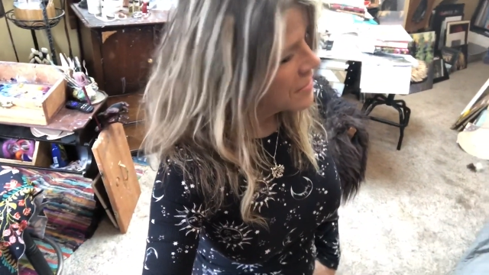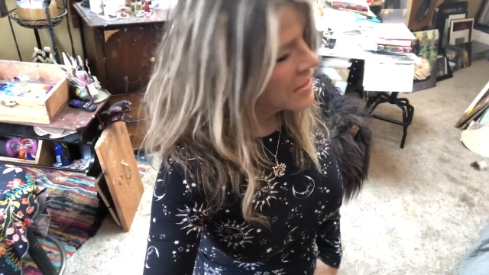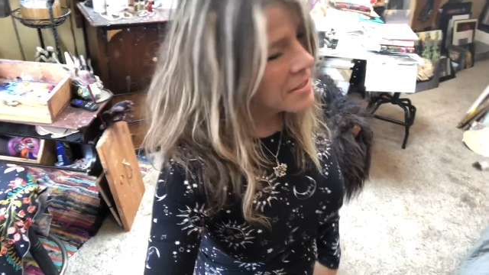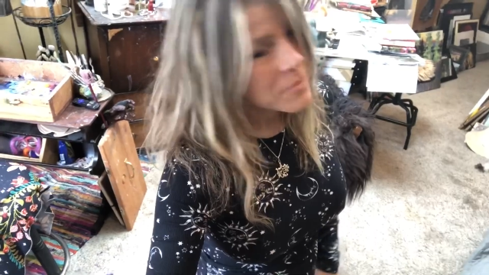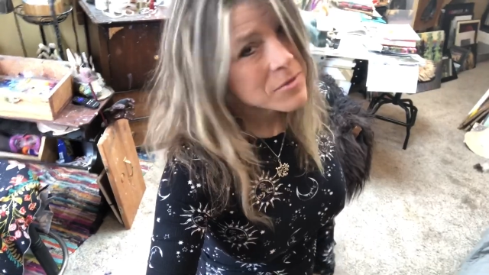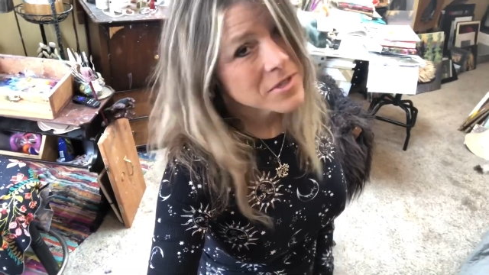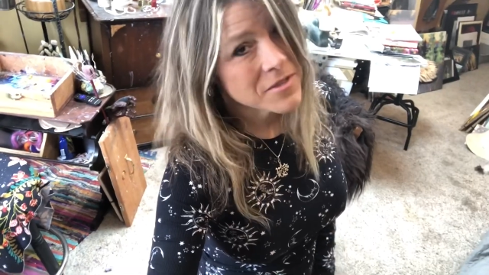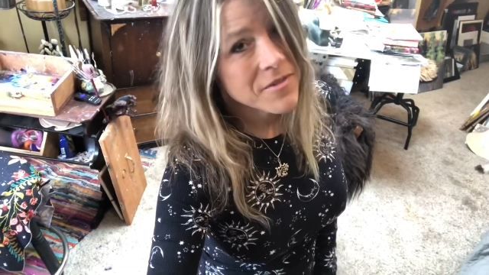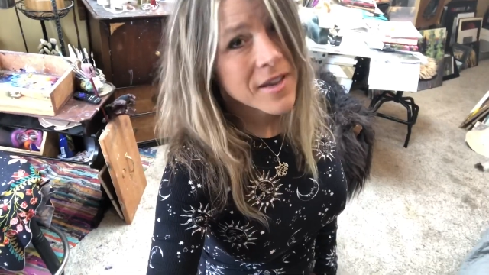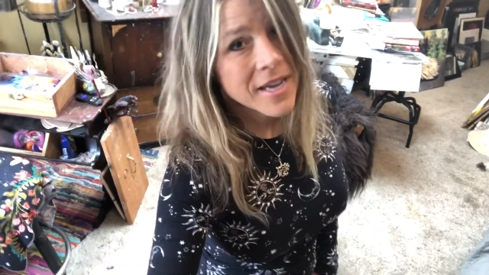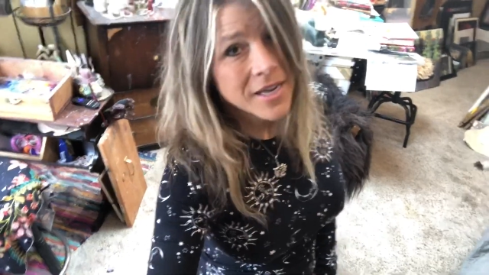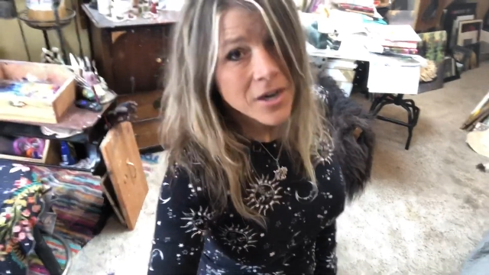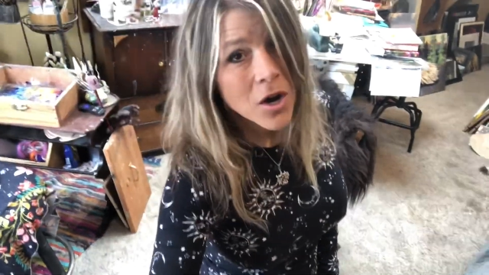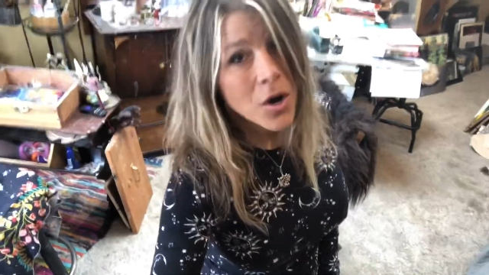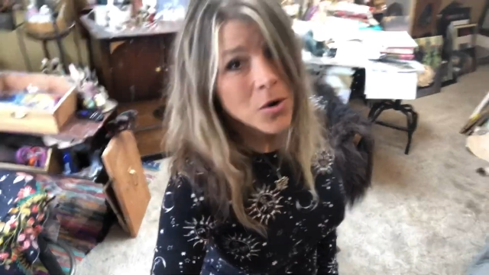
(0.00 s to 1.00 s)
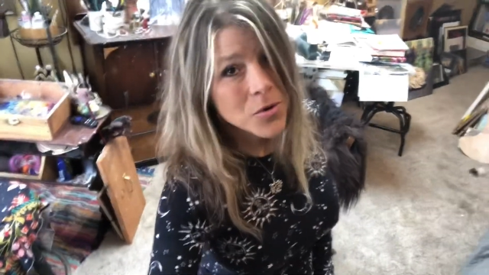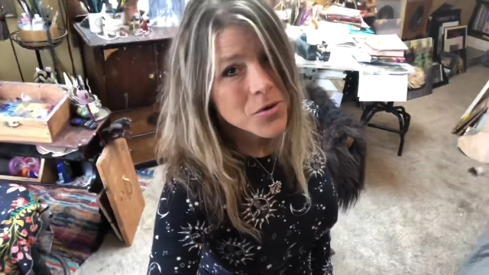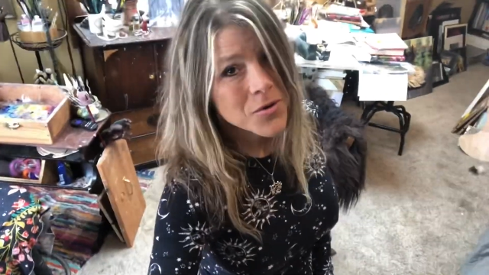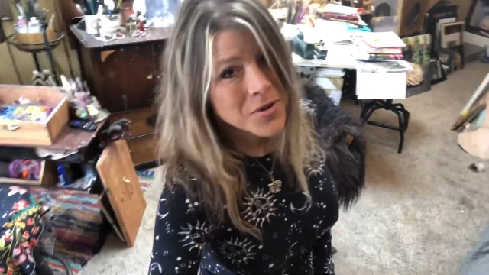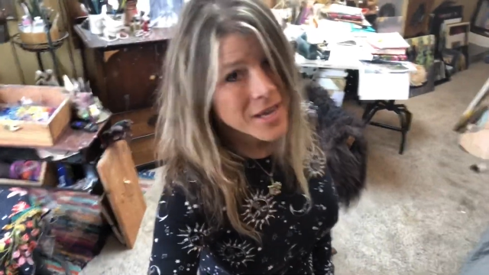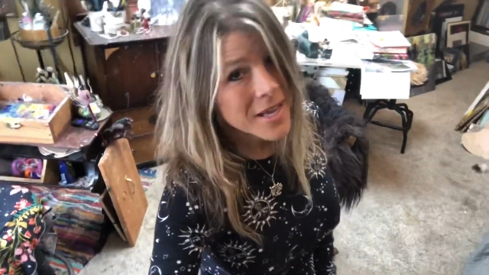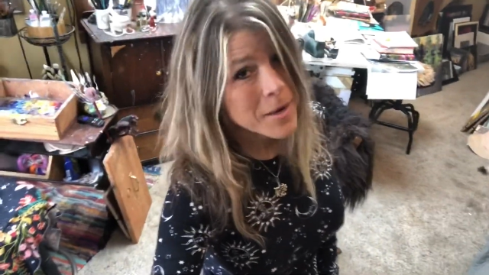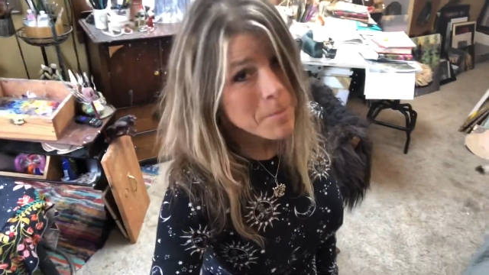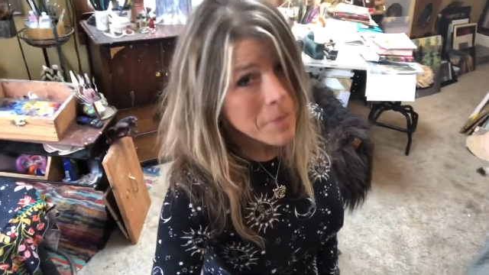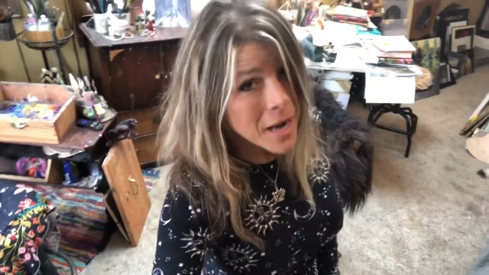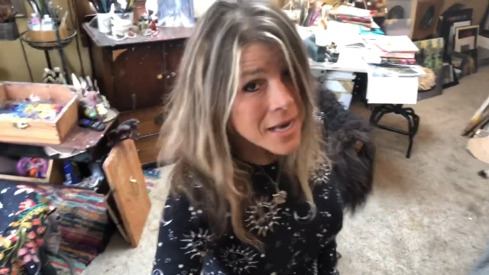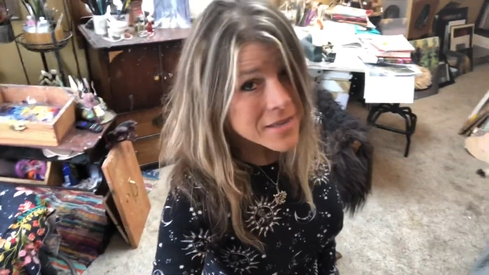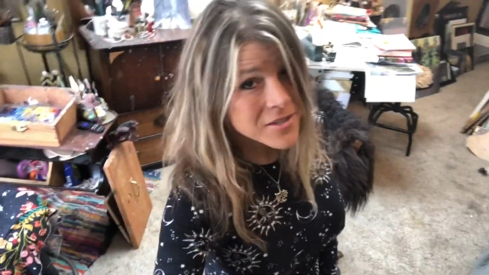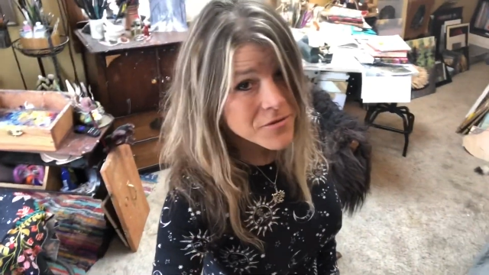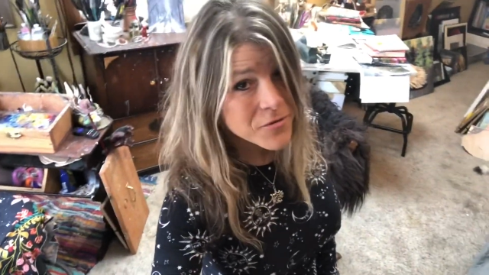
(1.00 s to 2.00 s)
think it was Van Gogh who had a
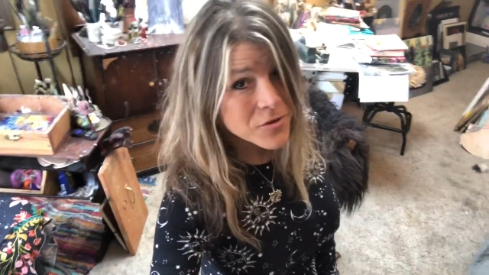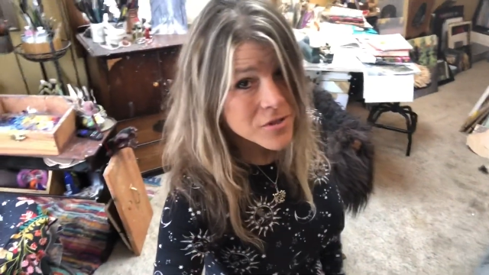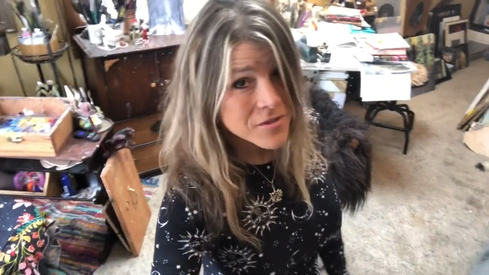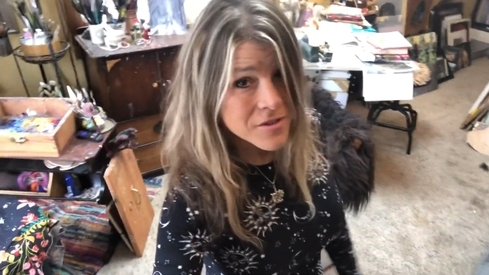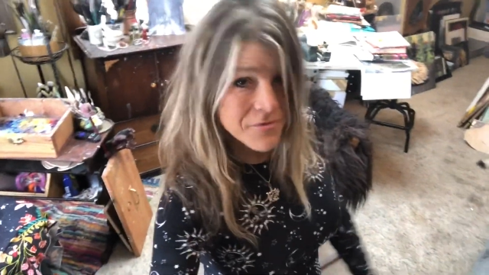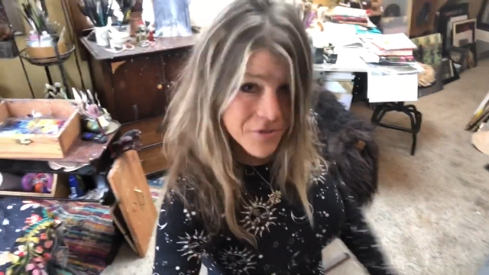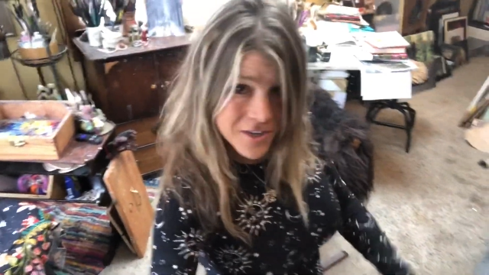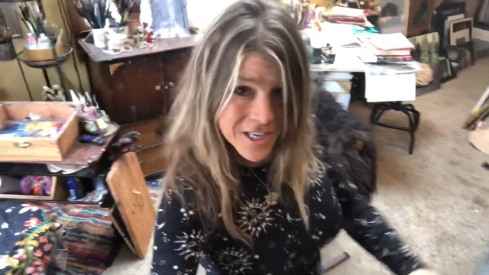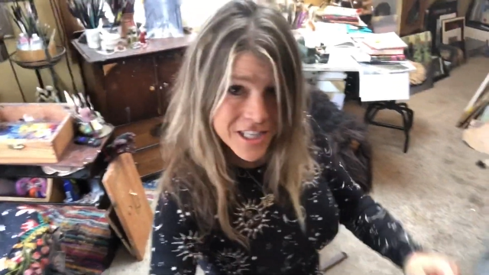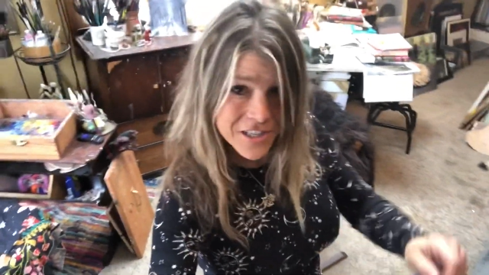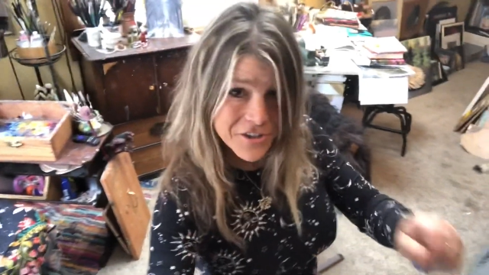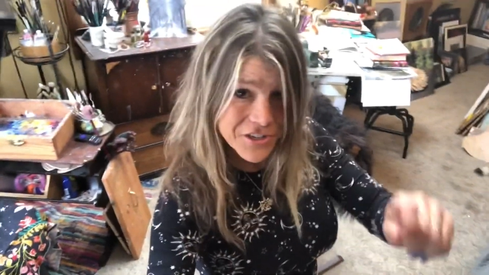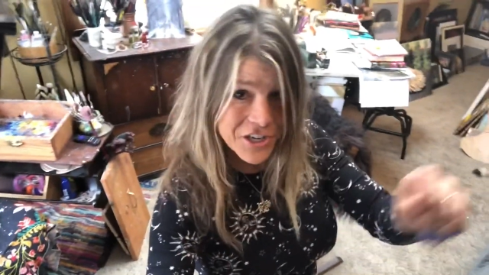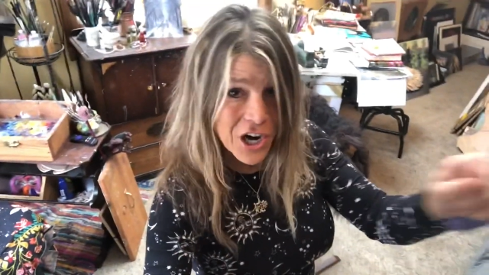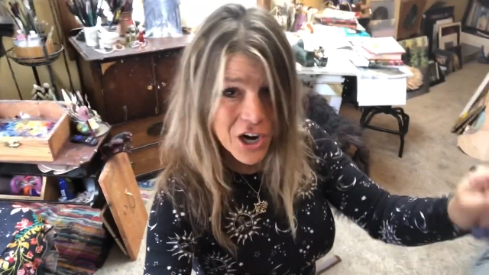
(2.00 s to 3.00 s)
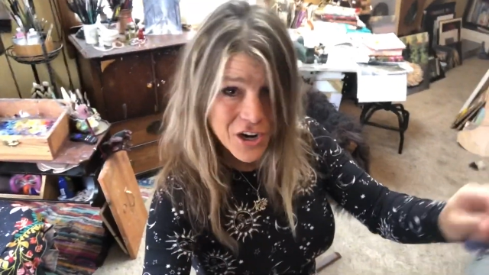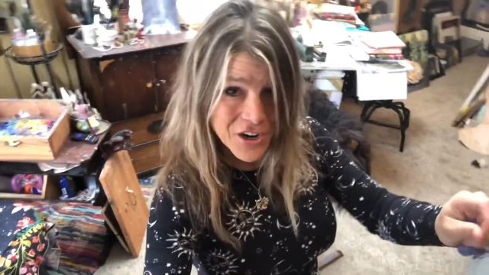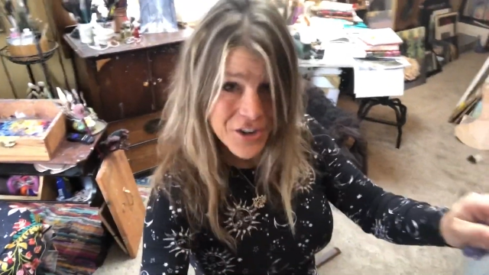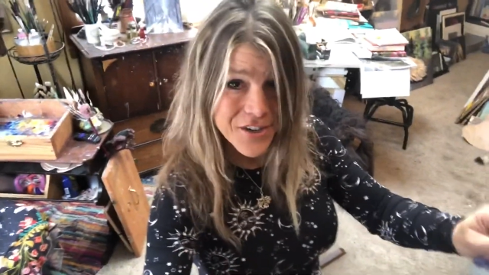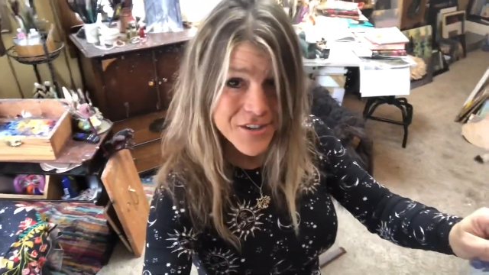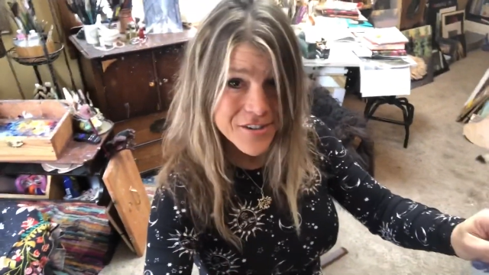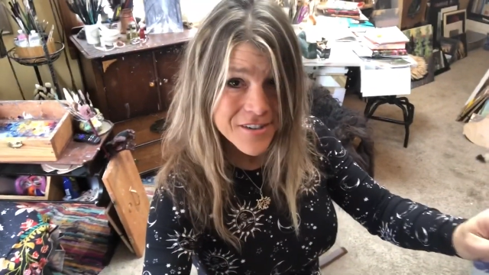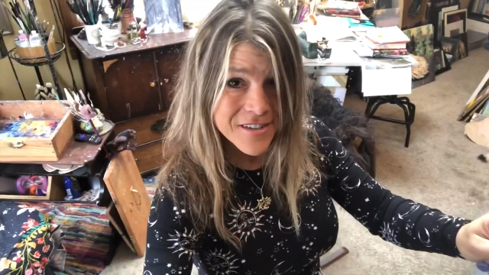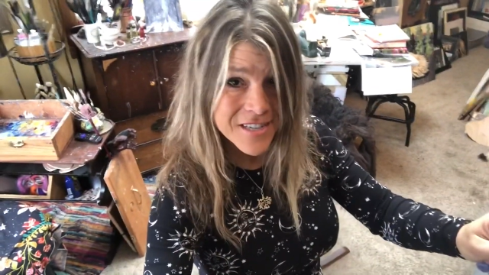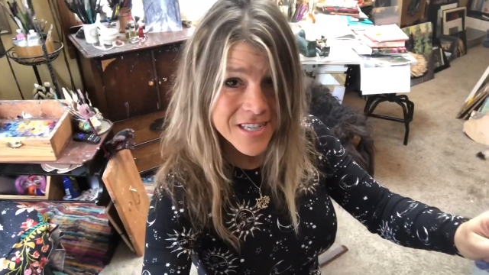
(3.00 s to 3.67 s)
box full of different colored yarn,